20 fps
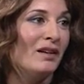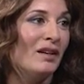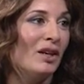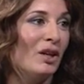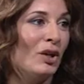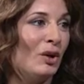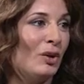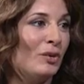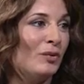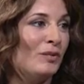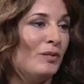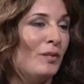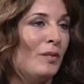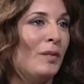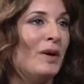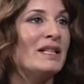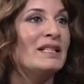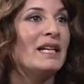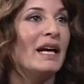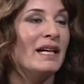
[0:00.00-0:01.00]
You know,
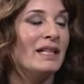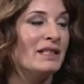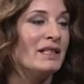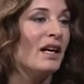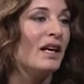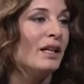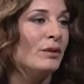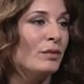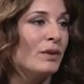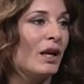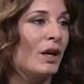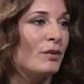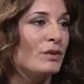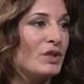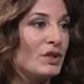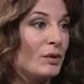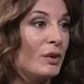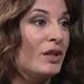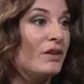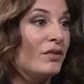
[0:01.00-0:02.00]
my dad died when I
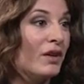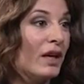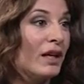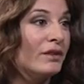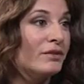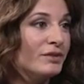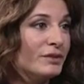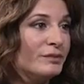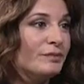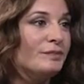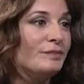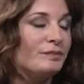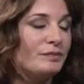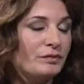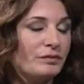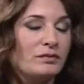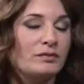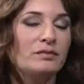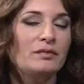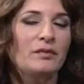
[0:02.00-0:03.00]
was 25.
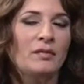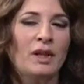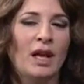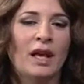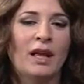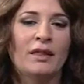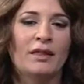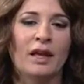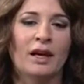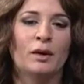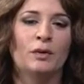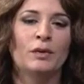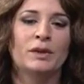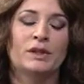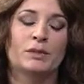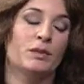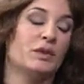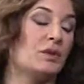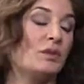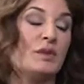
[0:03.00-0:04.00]
Oh. And that
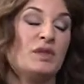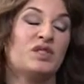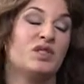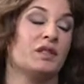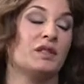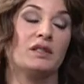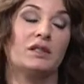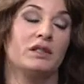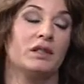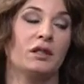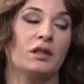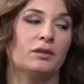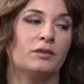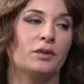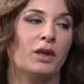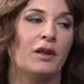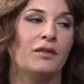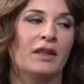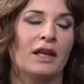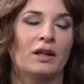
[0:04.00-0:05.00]
was, which was just, you know,
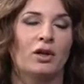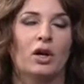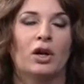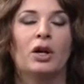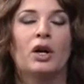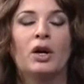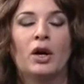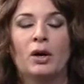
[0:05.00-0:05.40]
not that yeah, long ago.